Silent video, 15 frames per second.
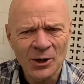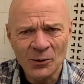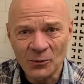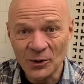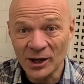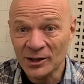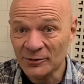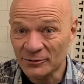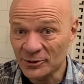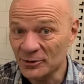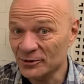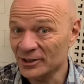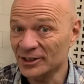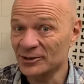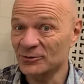Well, a few
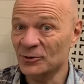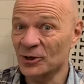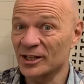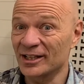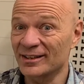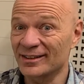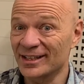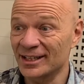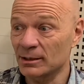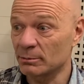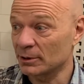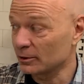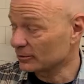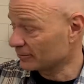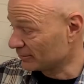things for you to think
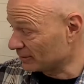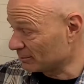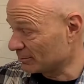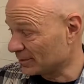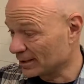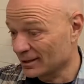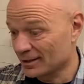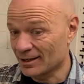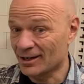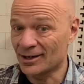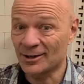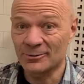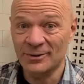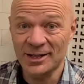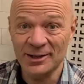about from
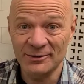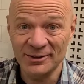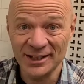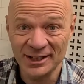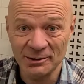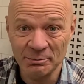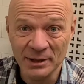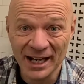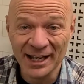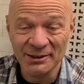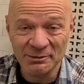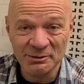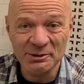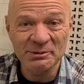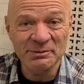our renovated
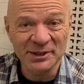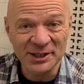bathroom,